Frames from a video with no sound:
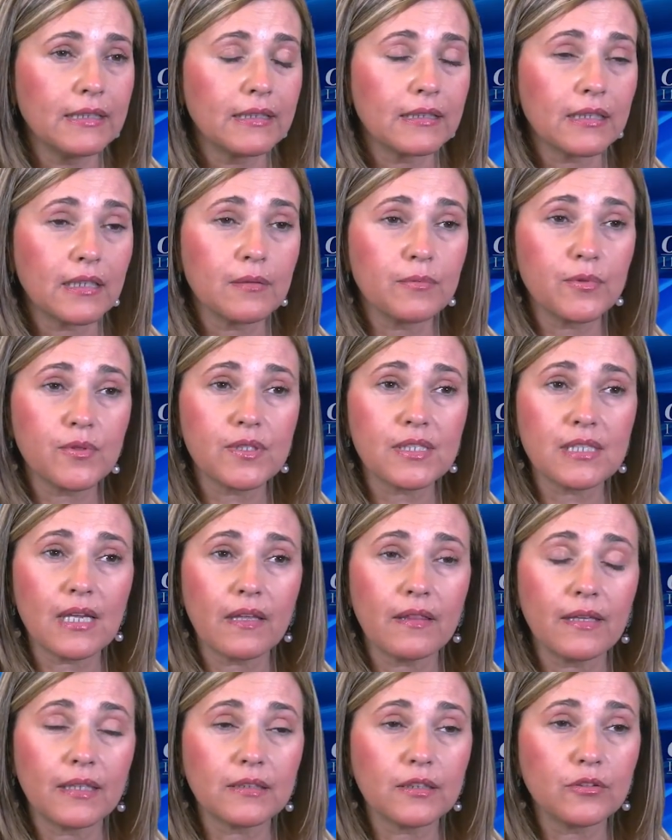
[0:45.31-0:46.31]
And I would
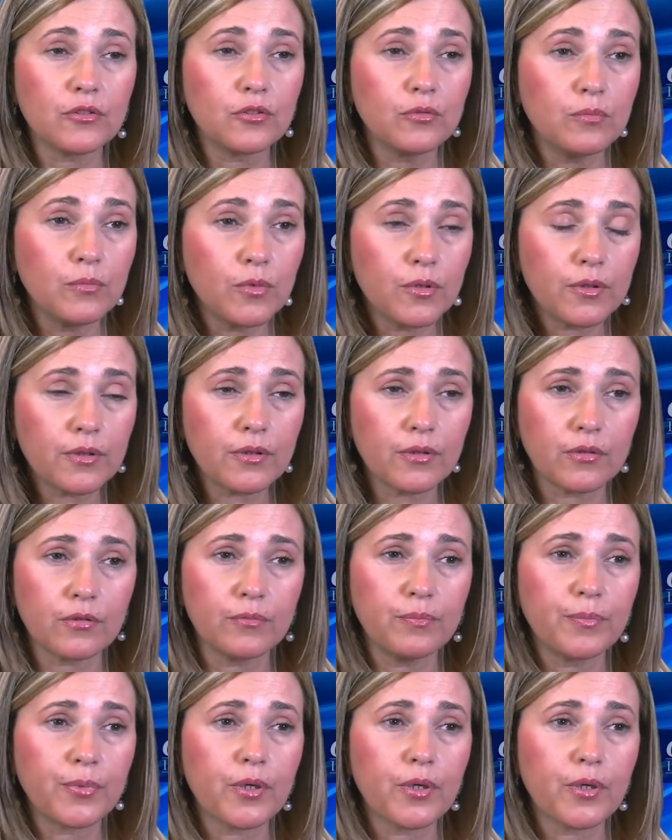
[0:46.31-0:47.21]
say that tomorrow,